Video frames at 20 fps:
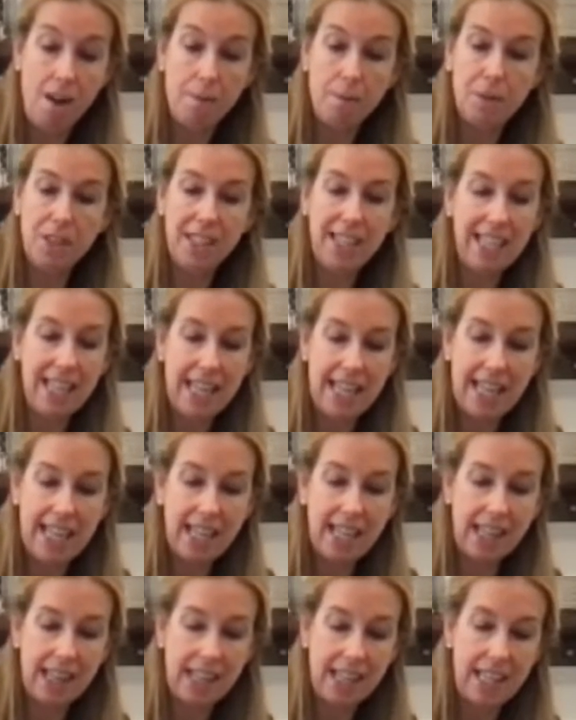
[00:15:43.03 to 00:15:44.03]
Really
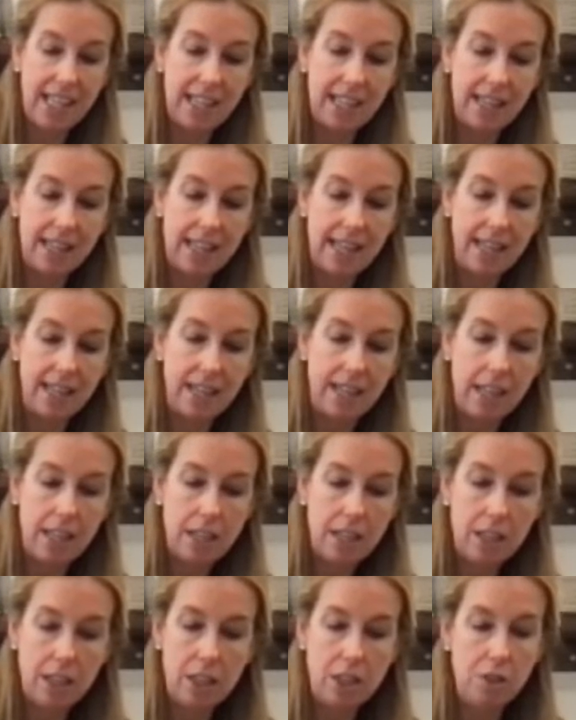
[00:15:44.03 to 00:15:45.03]
anything that
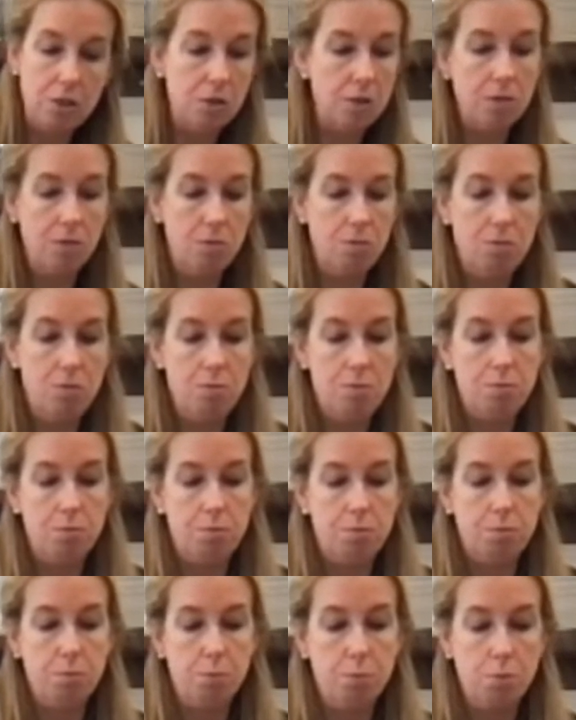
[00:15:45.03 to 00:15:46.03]
you
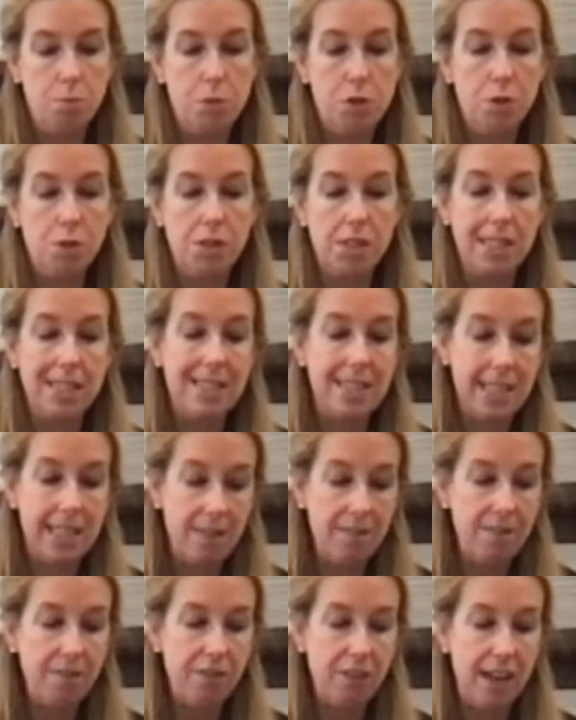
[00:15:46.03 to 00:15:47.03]
used to
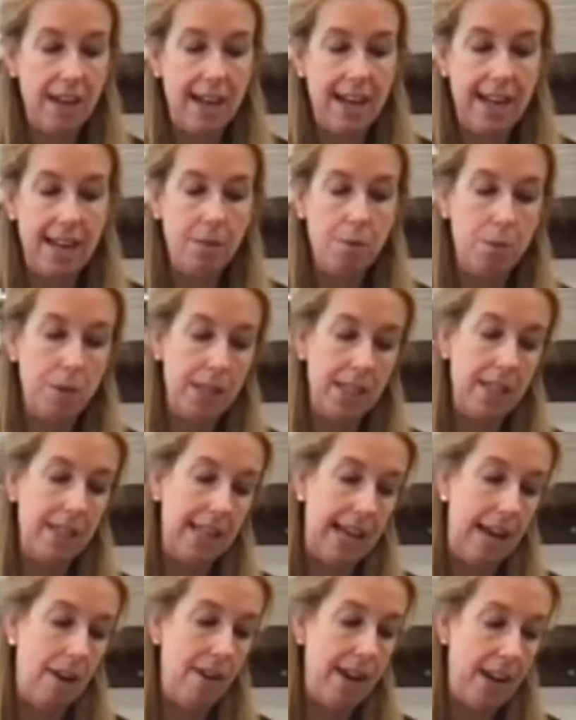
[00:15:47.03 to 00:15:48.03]
deep fry, we can
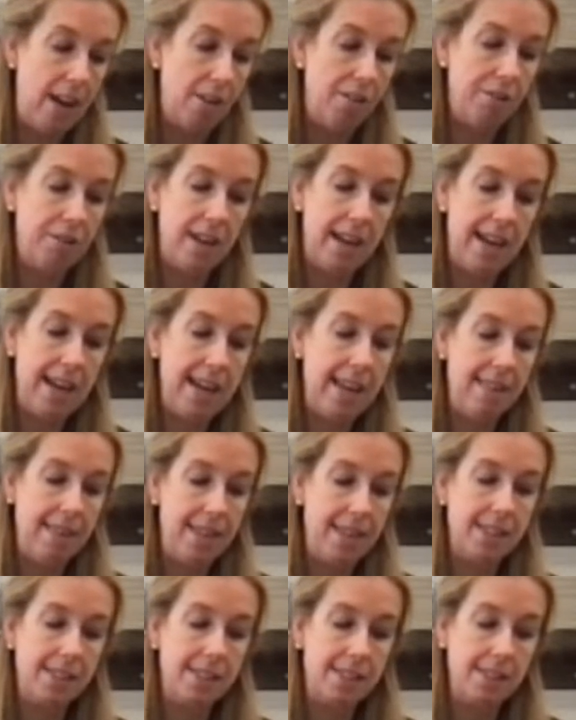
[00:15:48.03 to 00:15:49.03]
now air fry, and
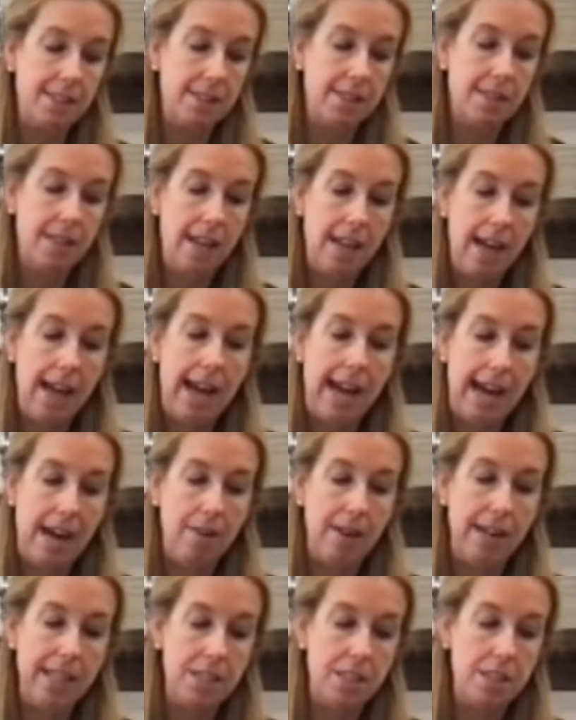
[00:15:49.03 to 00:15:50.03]
this is
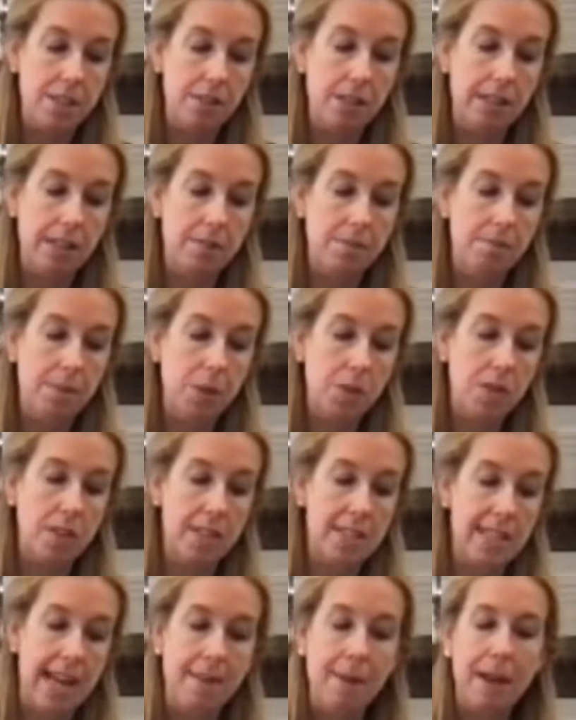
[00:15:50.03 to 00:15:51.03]
how I do it most of
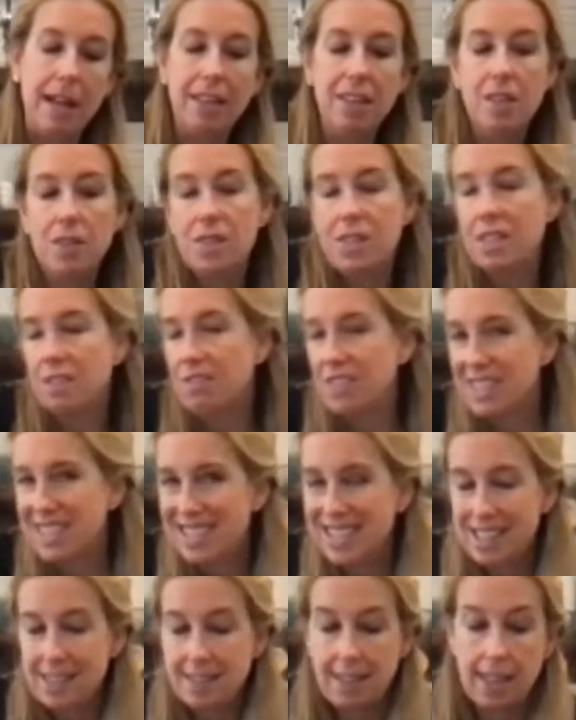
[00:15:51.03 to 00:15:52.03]
the time. I'll use different
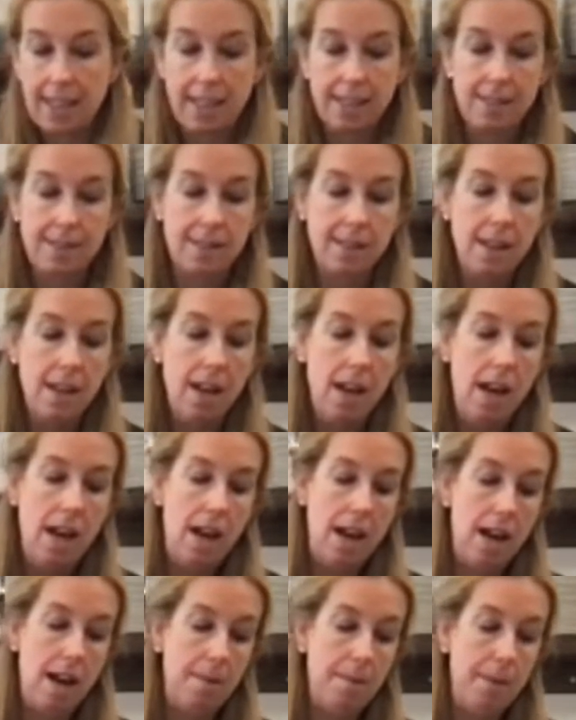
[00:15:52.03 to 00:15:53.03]
seasonings.
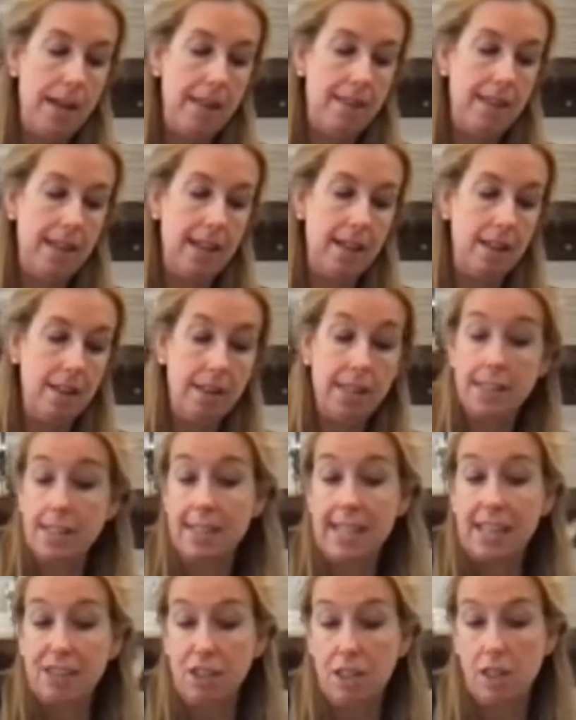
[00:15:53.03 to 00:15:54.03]
And then this
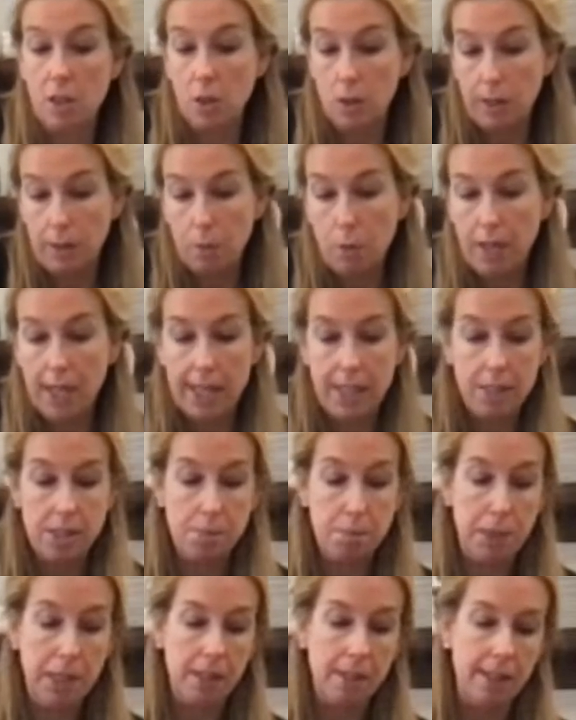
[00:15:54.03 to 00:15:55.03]
is actually the only one I
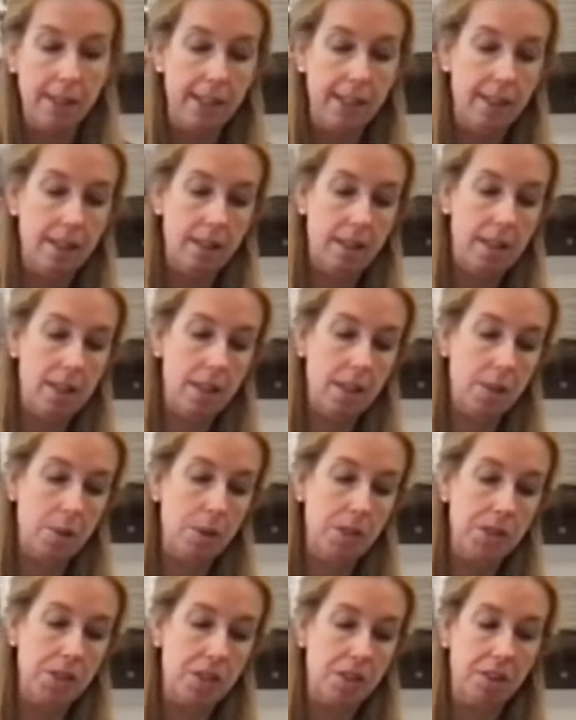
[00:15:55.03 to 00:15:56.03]
use beer in. The other
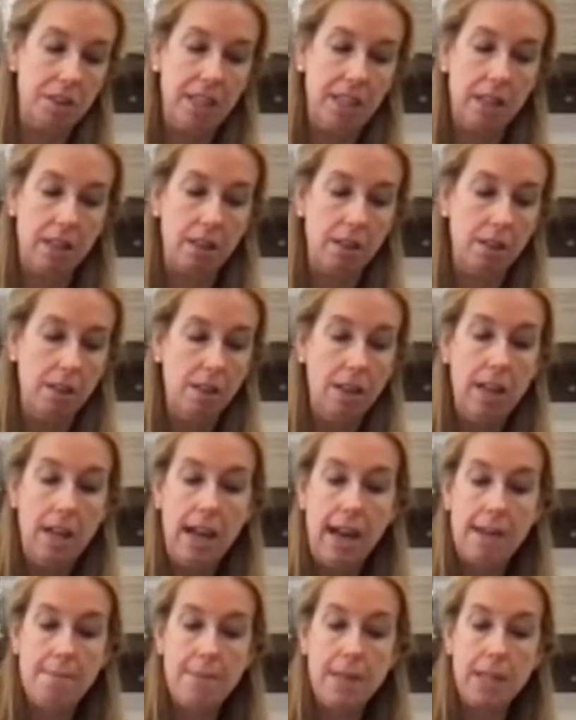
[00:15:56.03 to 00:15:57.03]
ones are either
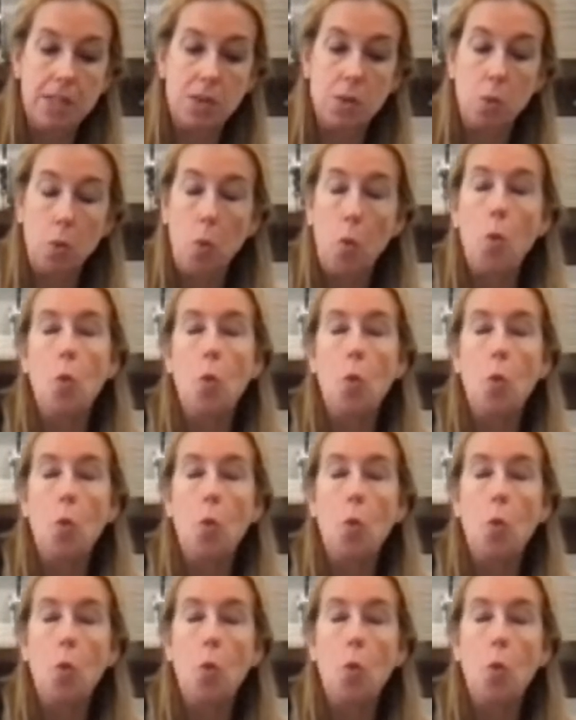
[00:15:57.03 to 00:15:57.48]
I mix